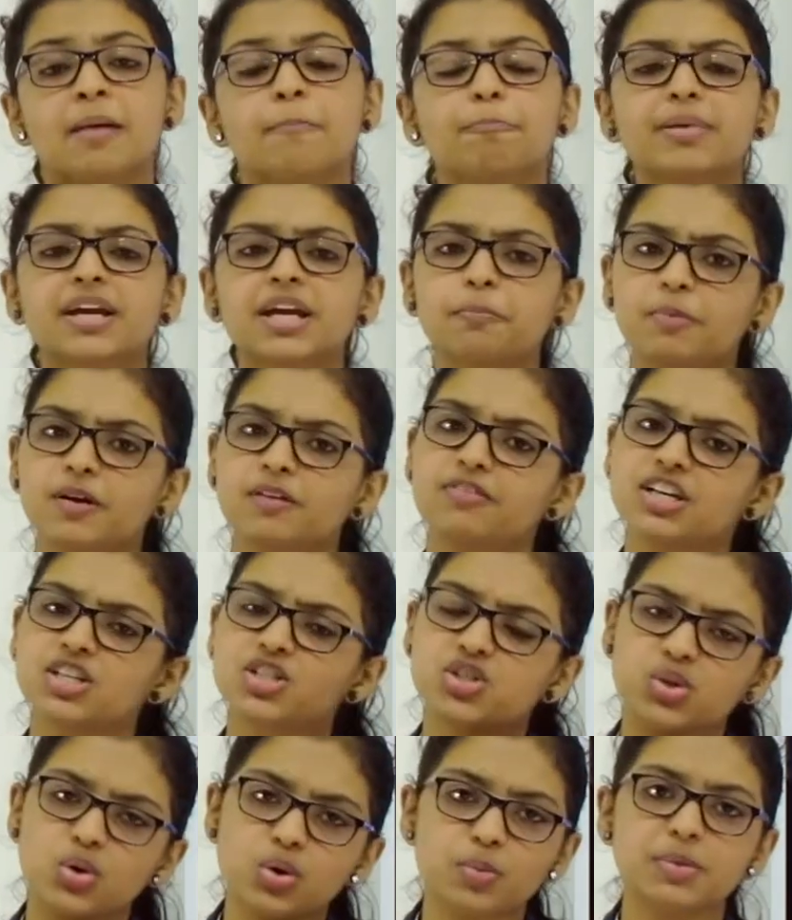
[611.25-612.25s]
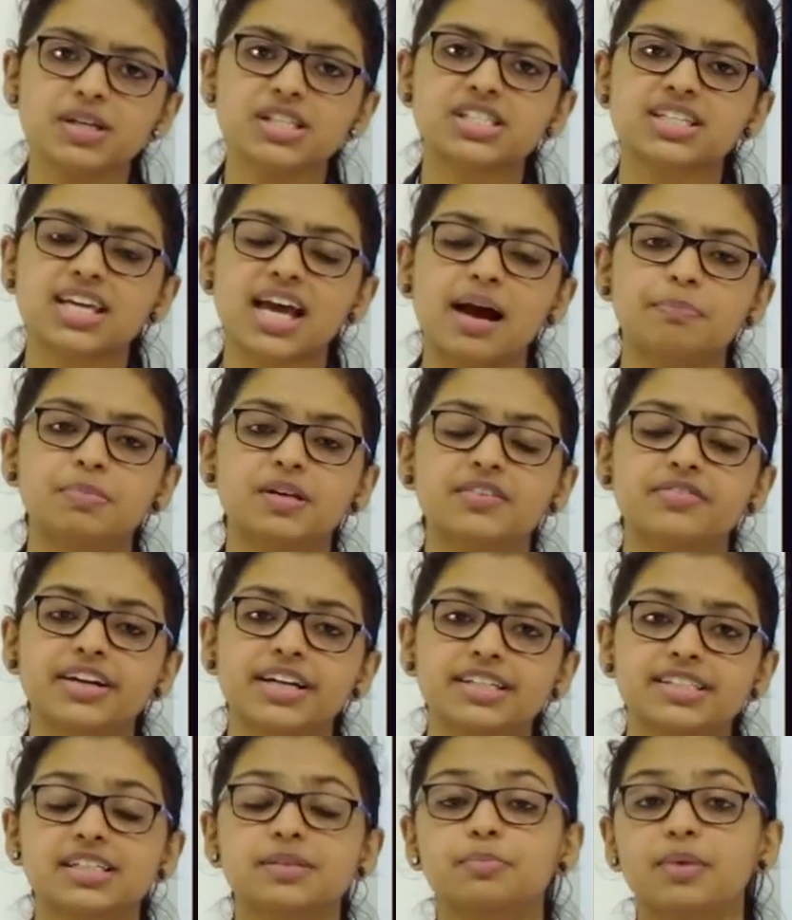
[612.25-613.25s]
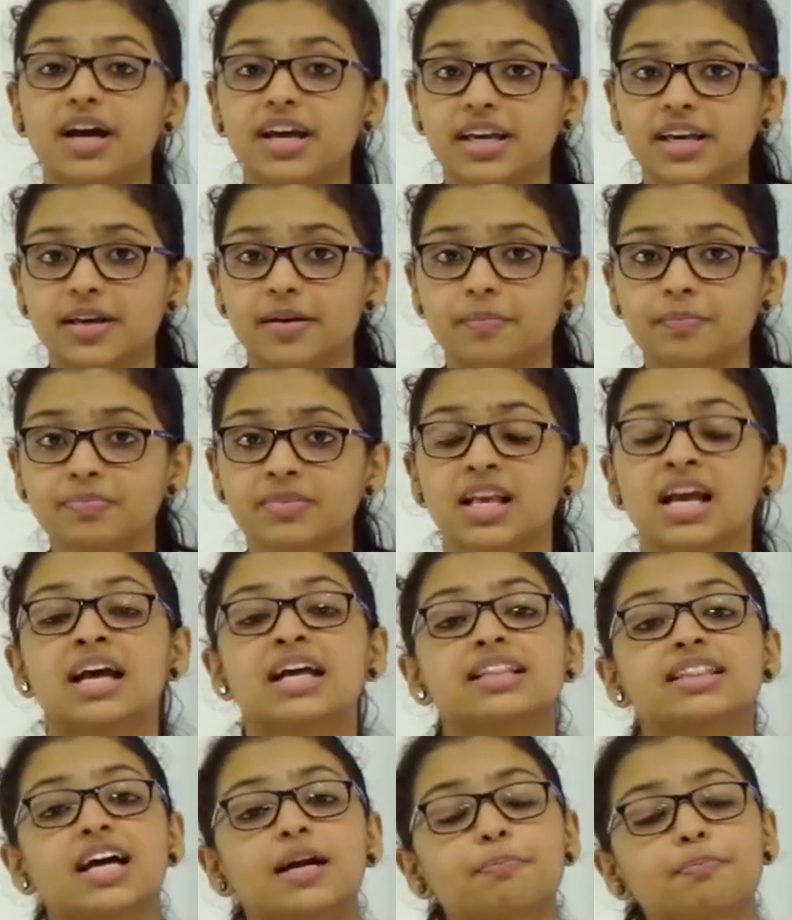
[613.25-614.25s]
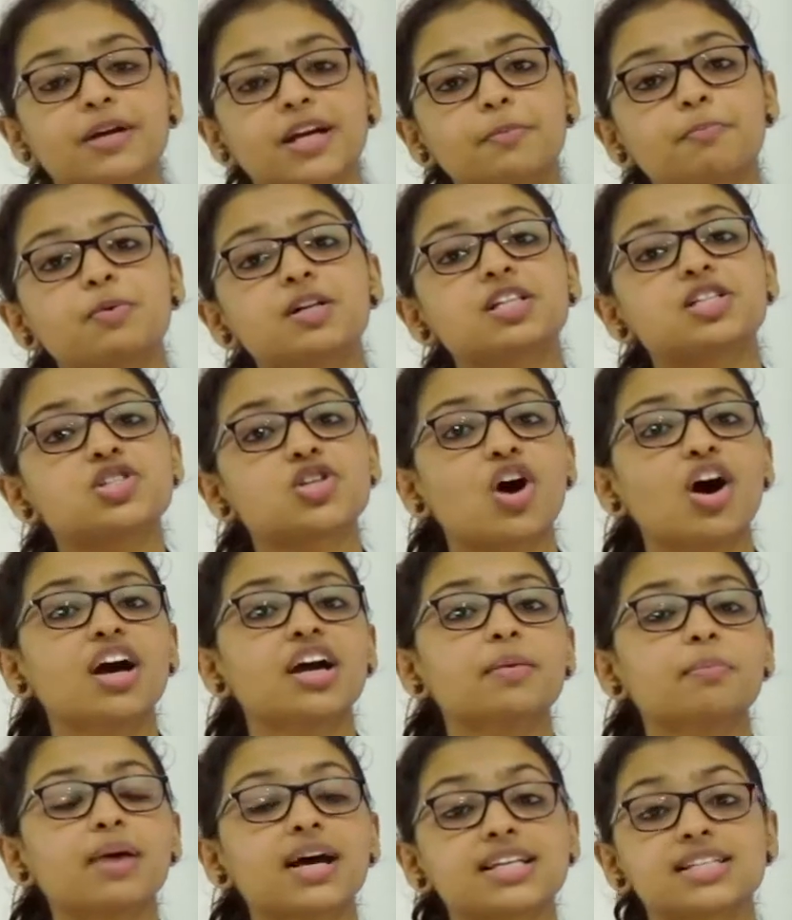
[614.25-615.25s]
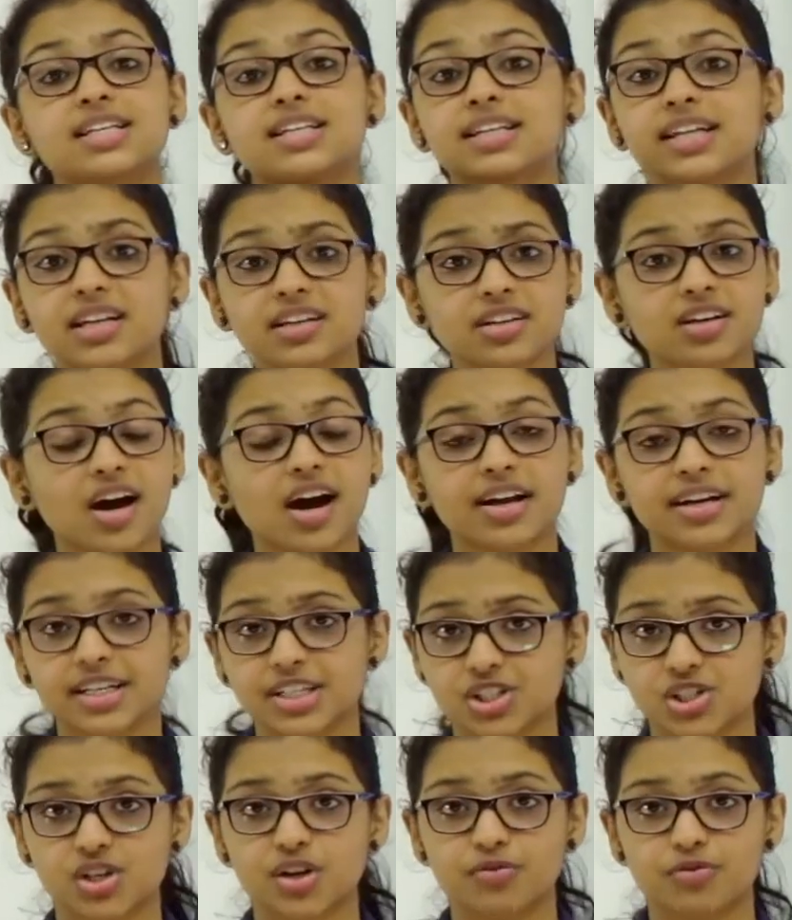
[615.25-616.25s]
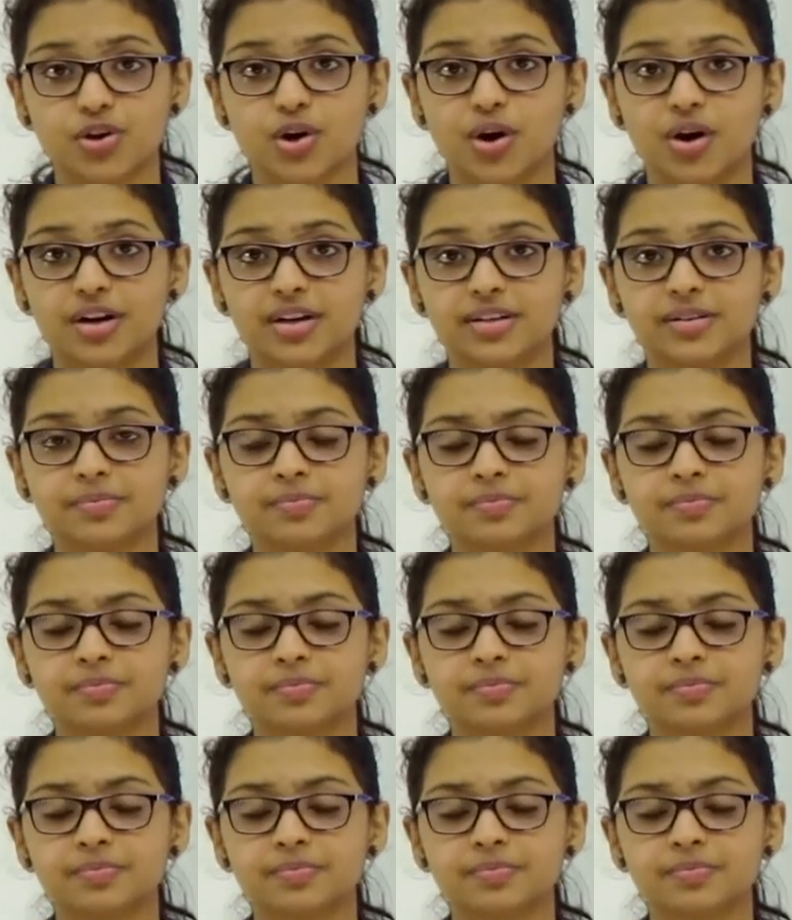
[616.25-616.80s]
People were so much captivated by him that people saw him as an incarnation of God.